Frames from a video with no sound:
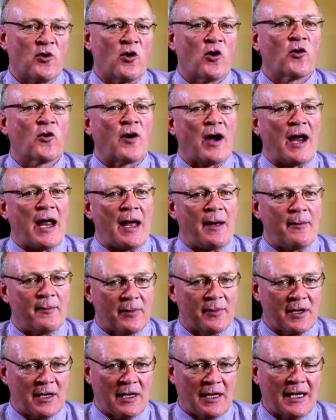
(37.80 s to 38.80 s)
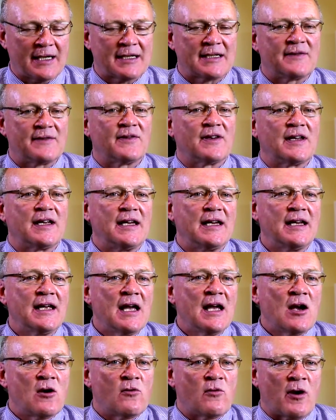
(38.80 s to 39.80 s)
program collectively,
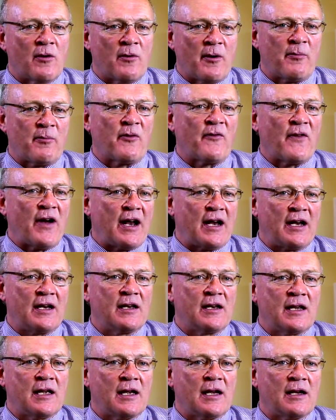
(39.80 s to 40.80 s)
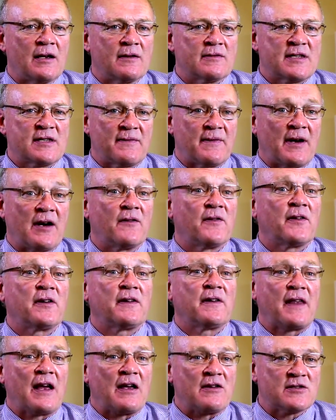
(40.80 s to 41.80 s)
where we provided
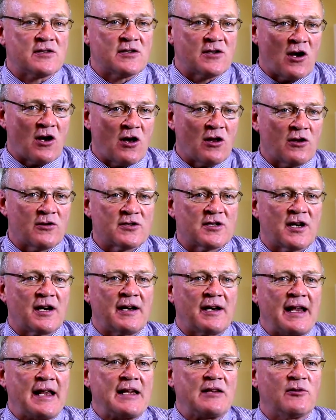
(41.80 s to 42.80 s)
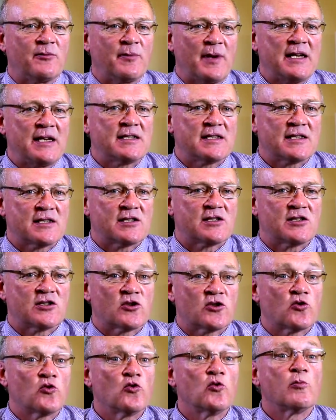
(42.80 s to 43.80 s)
$750,000 on an annual basis to
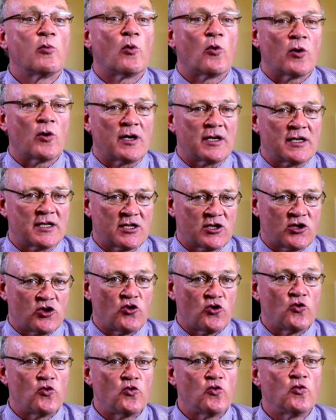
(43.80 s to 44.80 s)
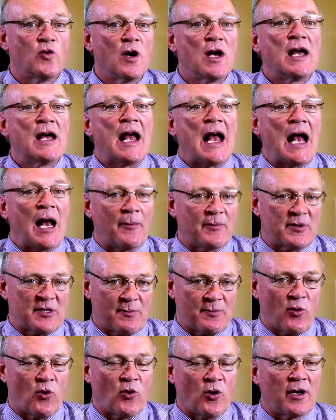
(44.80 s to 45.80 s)
school boards to help
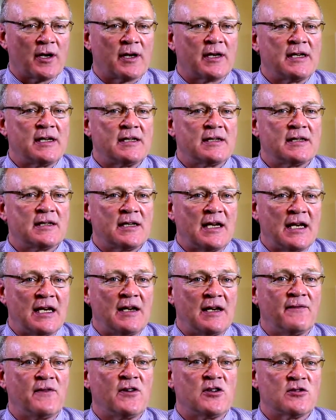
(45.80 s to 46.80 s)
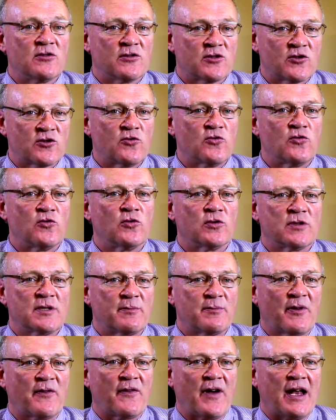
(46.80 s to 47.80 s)
support the individual schools in
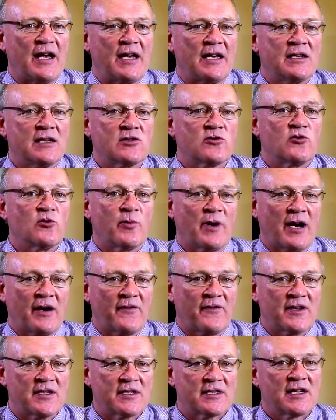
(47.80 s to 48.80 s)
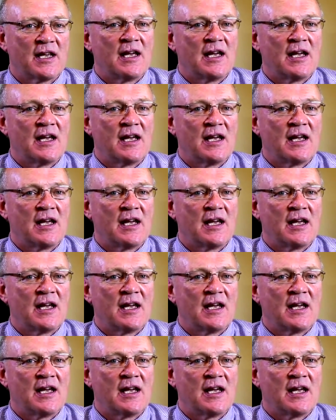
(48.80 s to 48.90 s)
providing school breakfast.